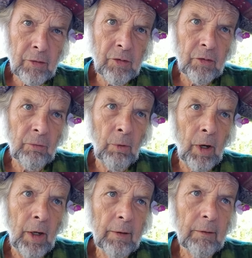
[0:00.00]
his
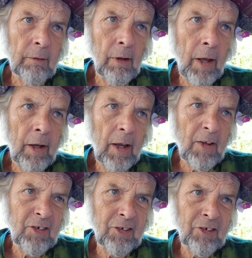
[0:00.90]
way like
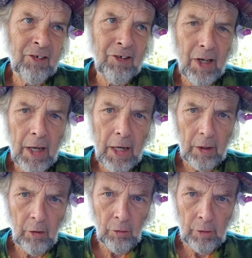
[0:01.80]
a
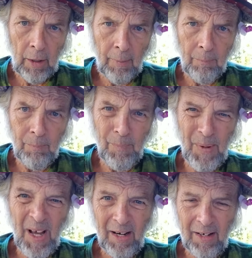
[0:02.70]
snake who got
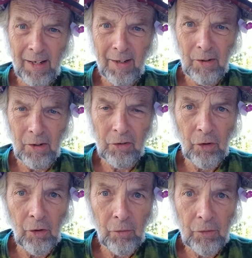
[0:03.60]
bit on its
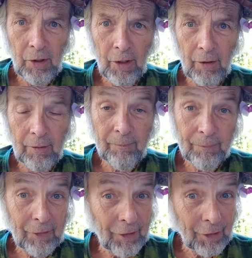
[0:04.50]
own tail.
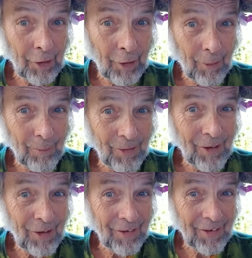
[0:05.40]
There's a karma
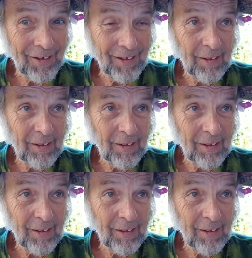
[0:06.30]
there, huh?